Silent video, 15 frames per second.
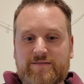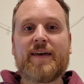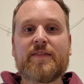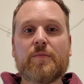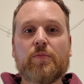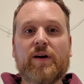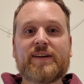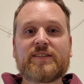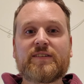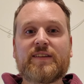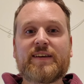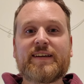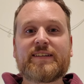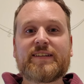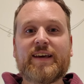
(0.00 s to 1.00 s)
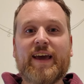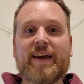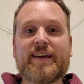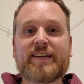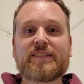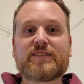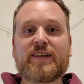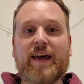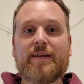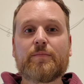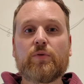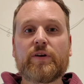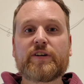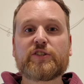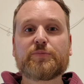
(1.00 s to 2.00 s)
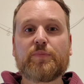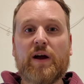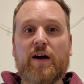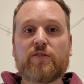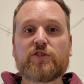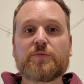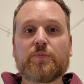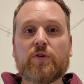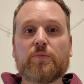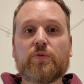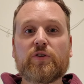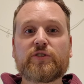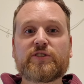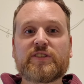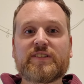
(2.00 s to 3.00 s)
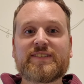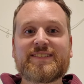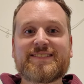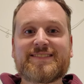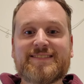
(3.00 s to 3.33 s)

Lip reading: And the price of the ETA is £10 per person.